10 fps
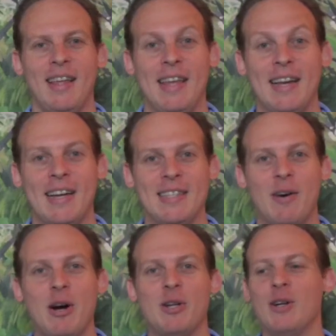Hey guys,
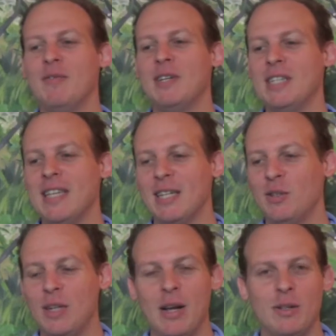how are you? I'm very excited
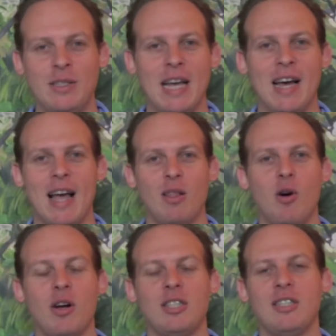to announce that I
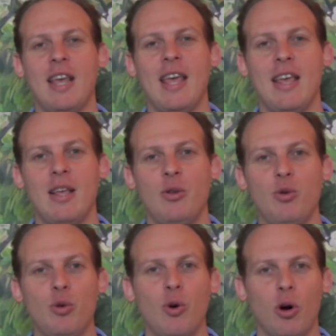launched a
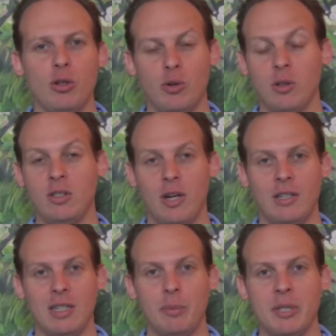new course on
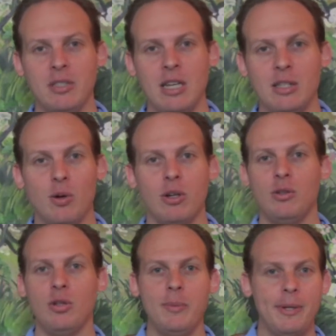starting a business
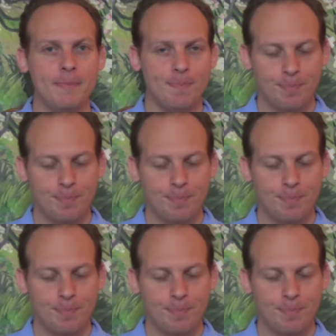on Udemy.